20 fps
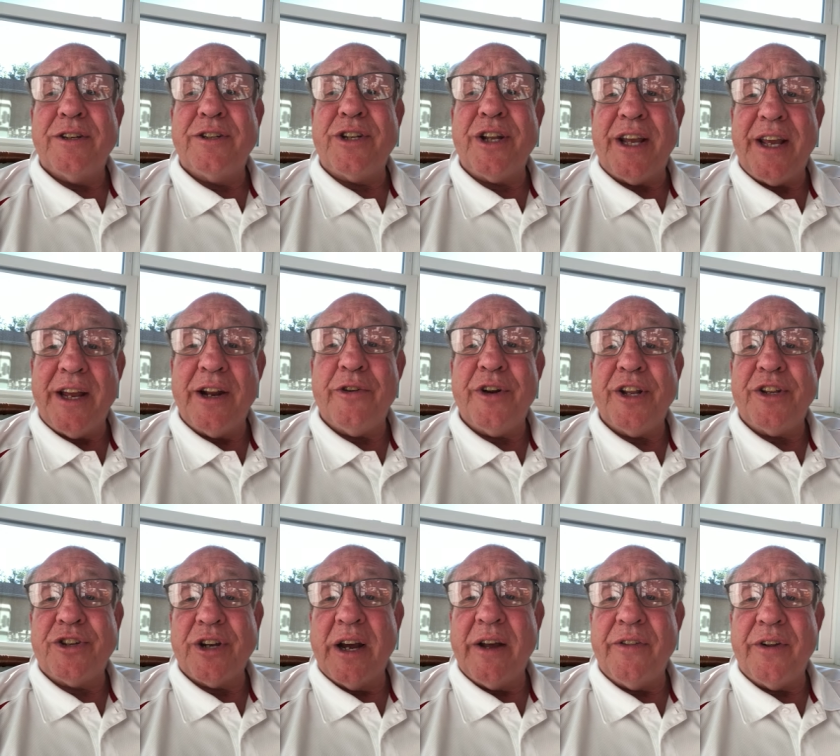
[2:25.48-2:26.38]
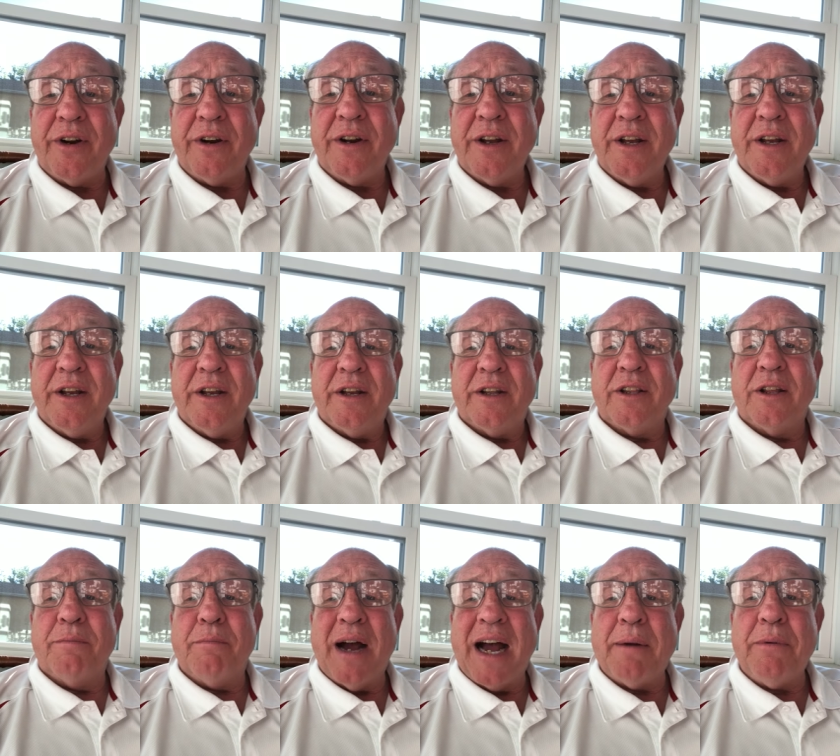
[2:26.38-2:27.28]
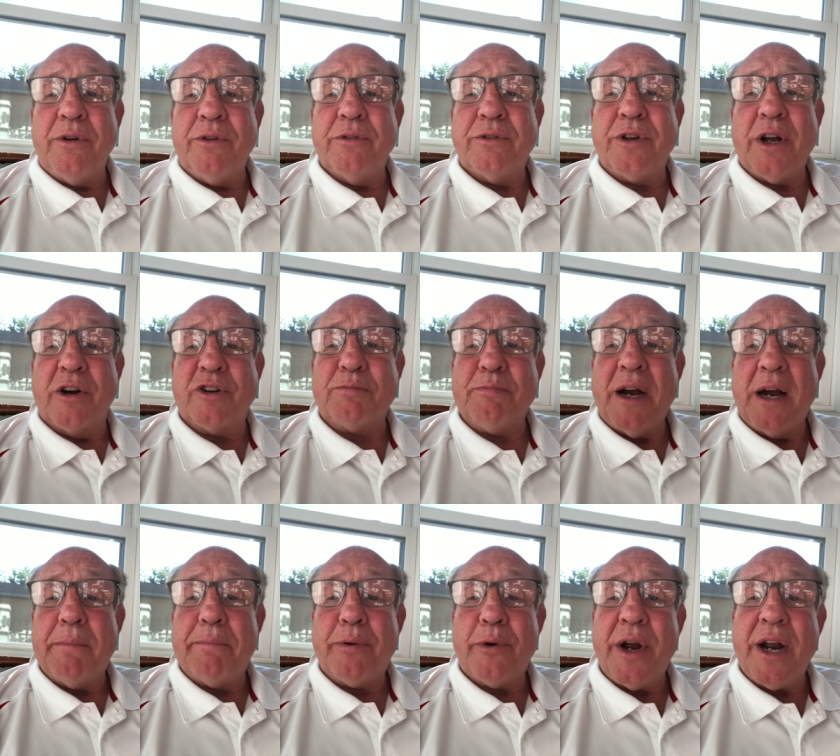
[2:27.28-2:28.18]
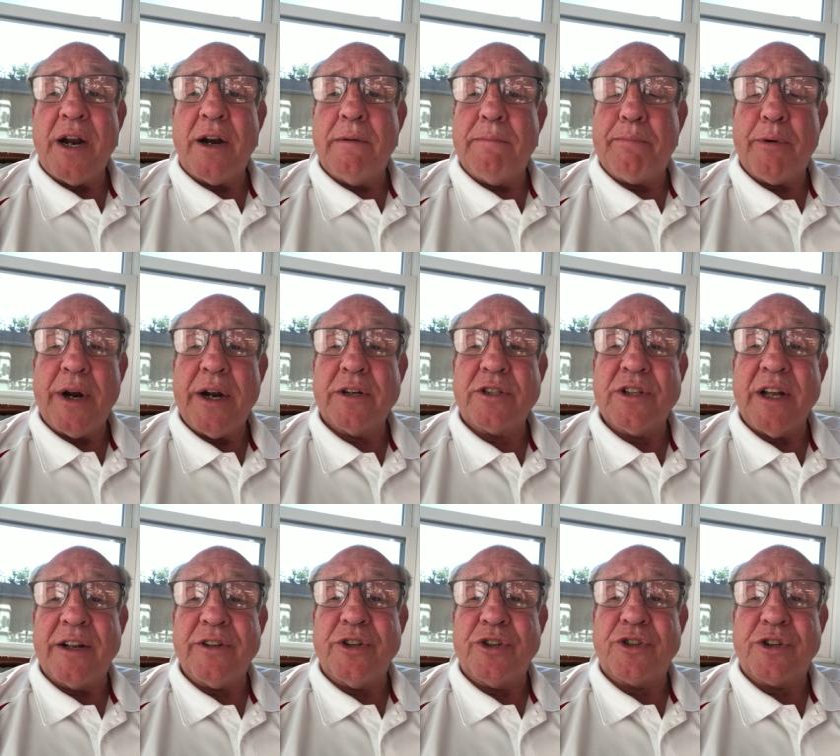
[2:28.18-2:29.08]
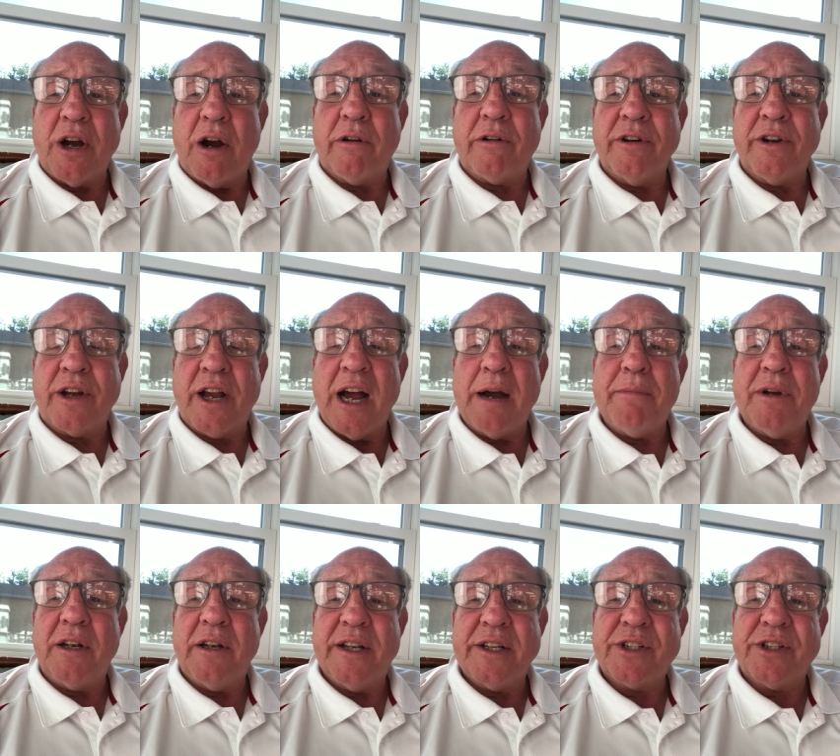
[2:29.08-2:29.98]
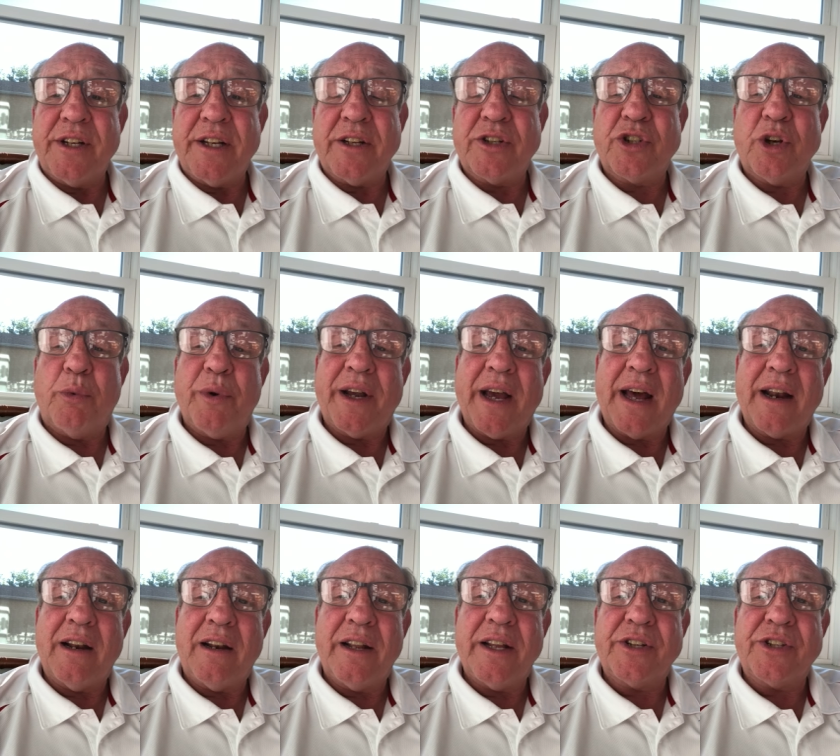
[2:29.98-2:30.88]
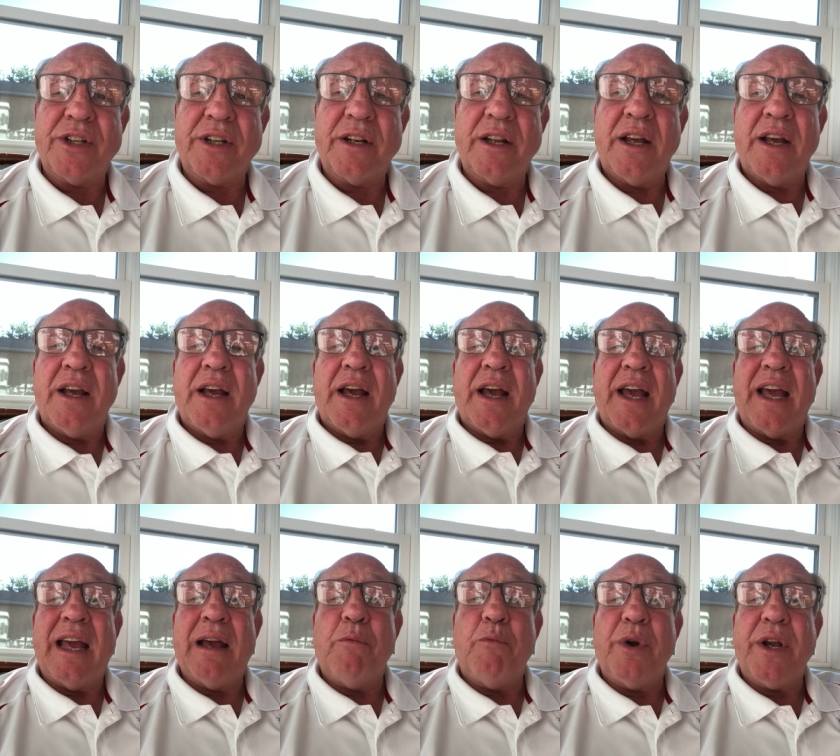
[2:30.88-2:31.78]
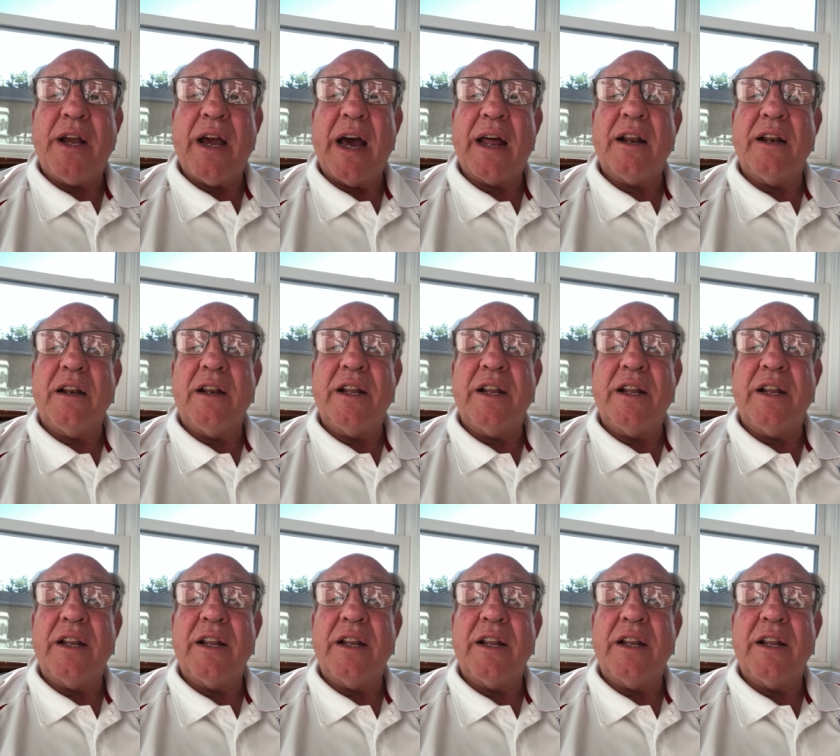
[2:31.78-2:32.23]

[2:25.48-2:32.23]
to hear each other. The Bible talks about prayer, and prayer is not just talking to God, but listening. So we got to listen. And we got to